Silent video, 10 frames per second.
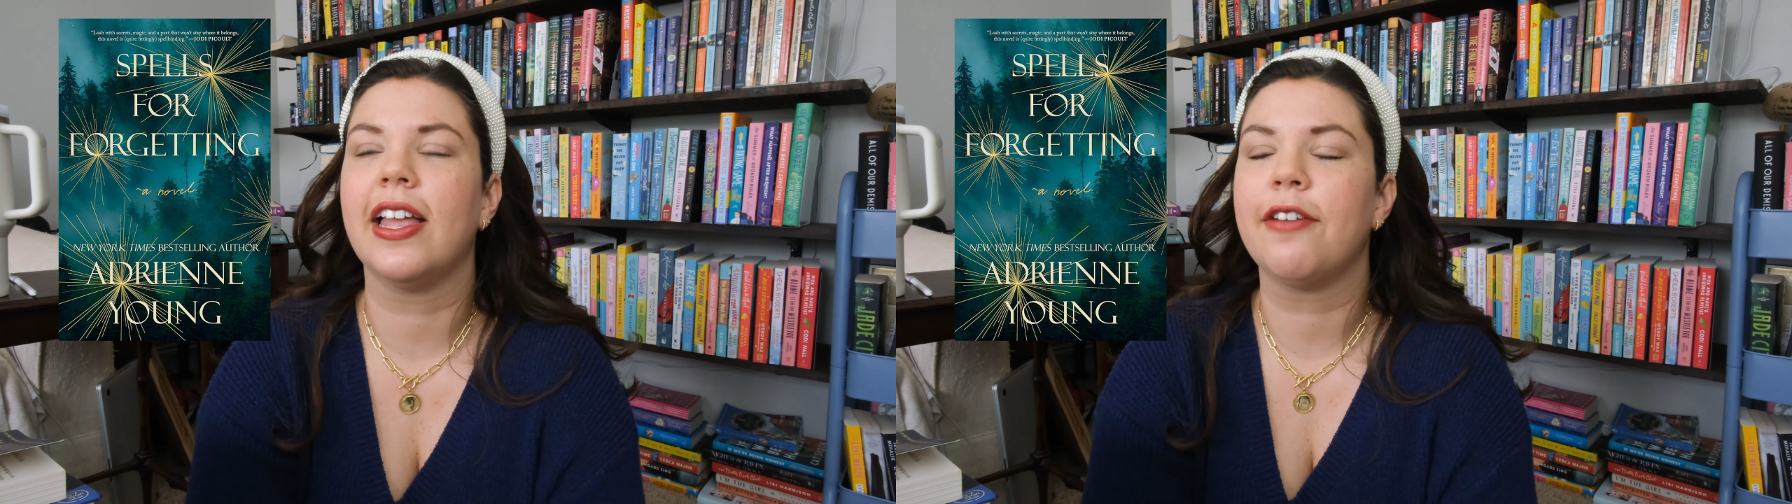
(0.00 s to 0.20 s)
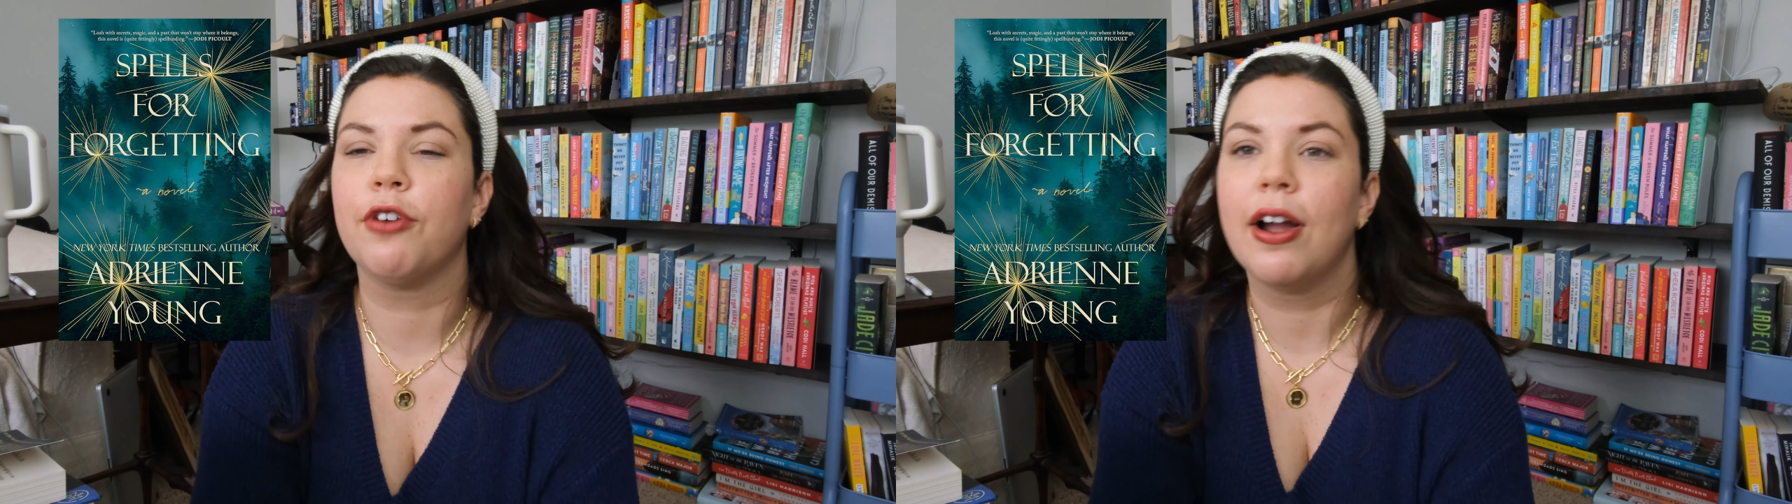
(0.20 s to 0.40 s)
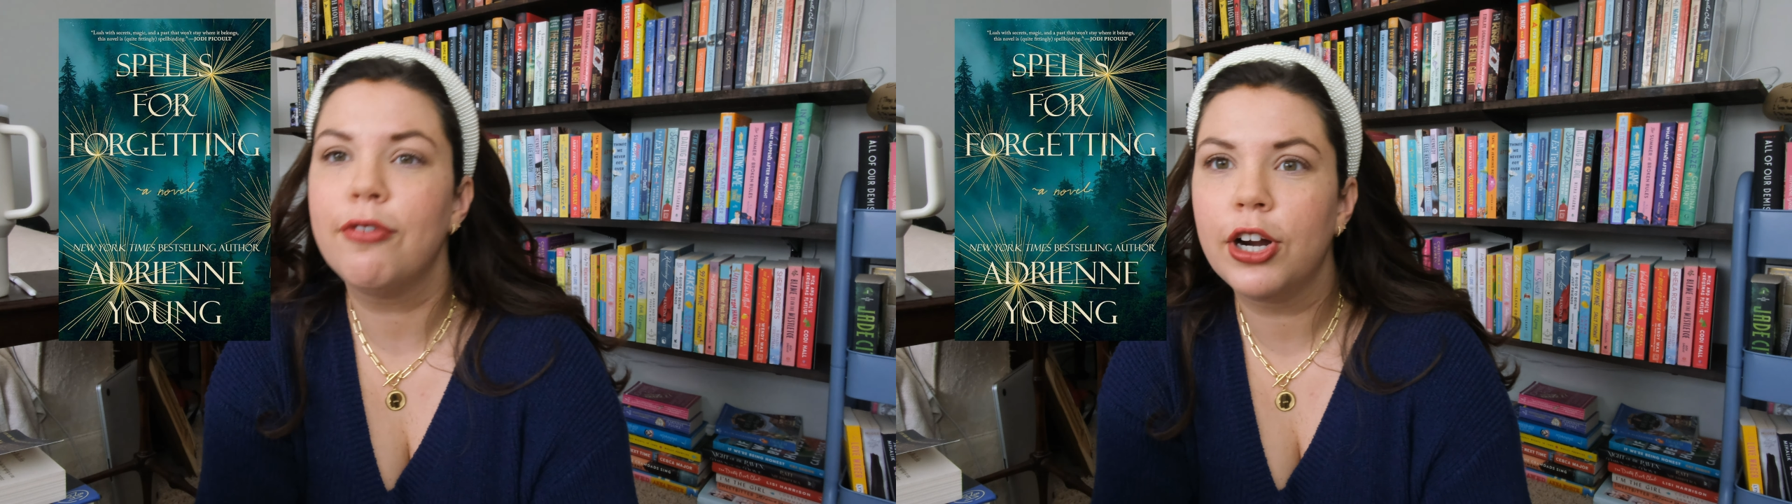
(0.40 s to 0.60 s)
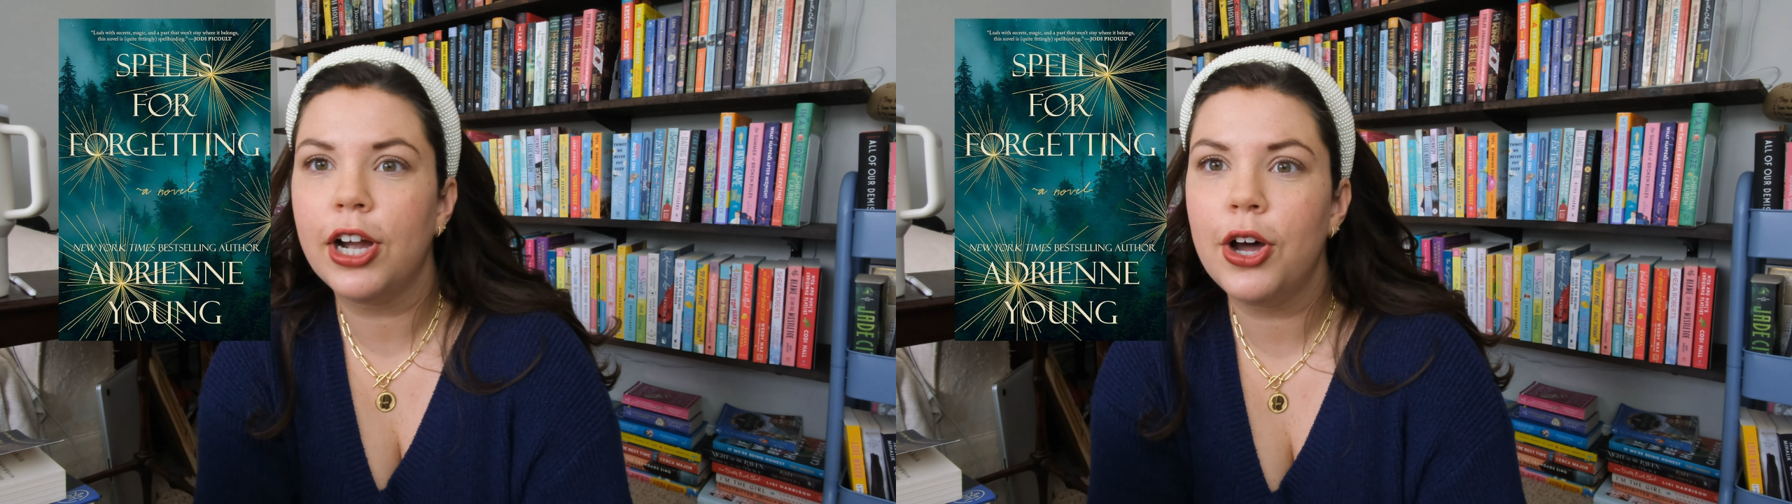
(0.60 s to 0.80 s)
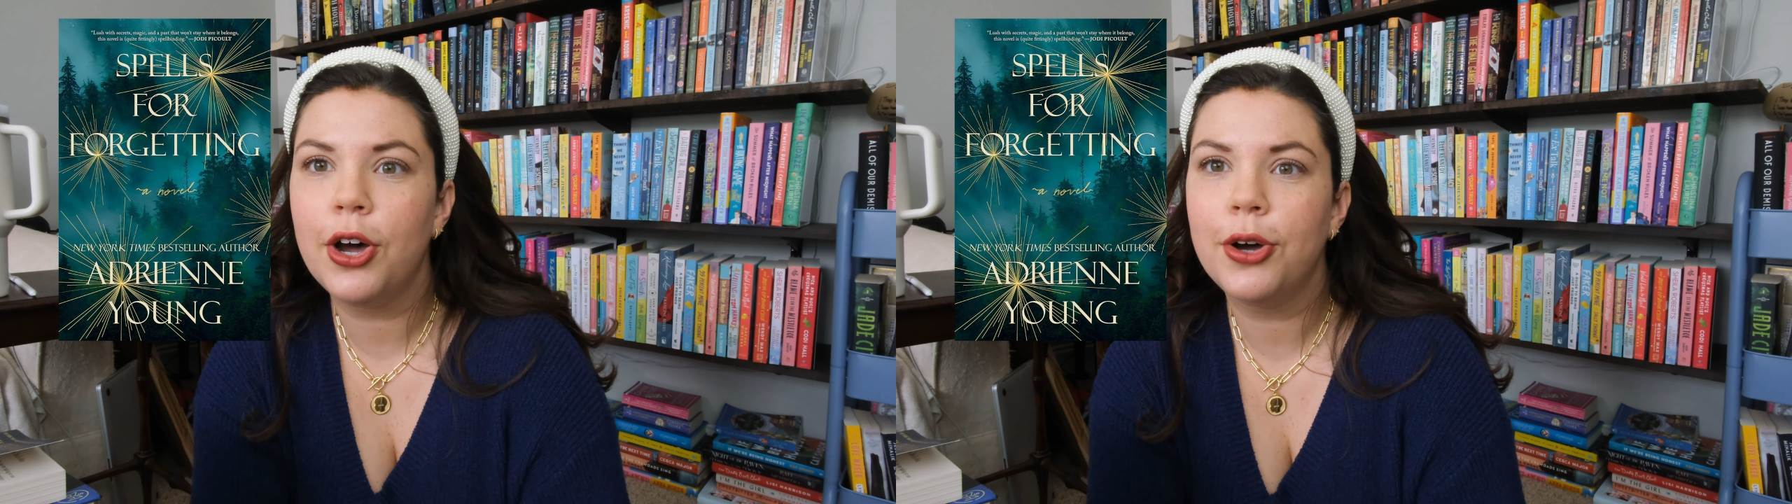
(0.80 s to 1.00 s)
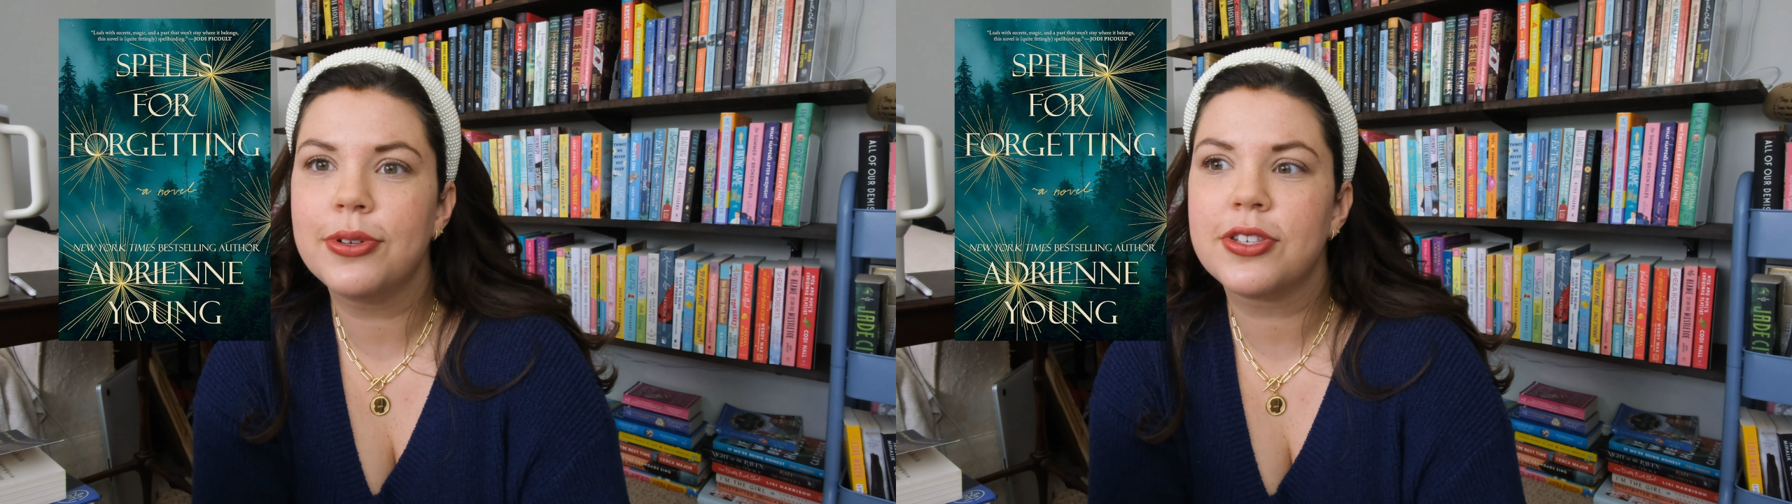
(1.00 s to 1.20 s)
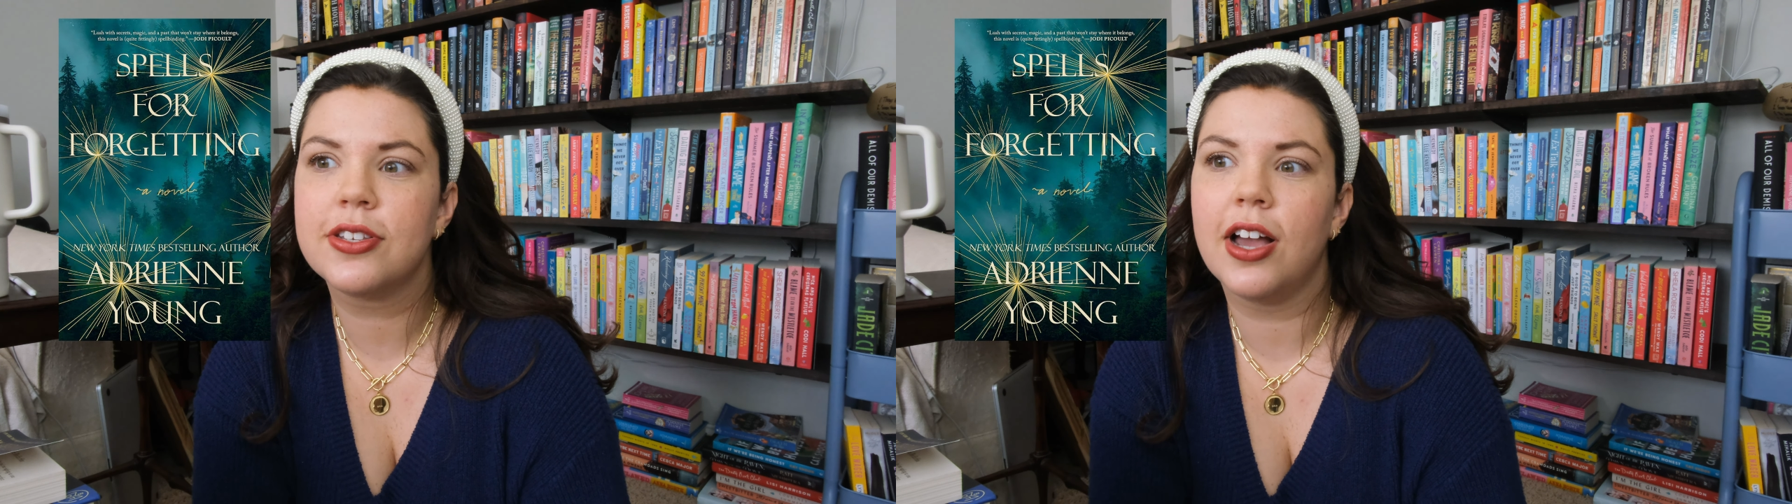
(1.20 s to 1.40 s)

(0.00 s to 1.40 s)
like forever ago,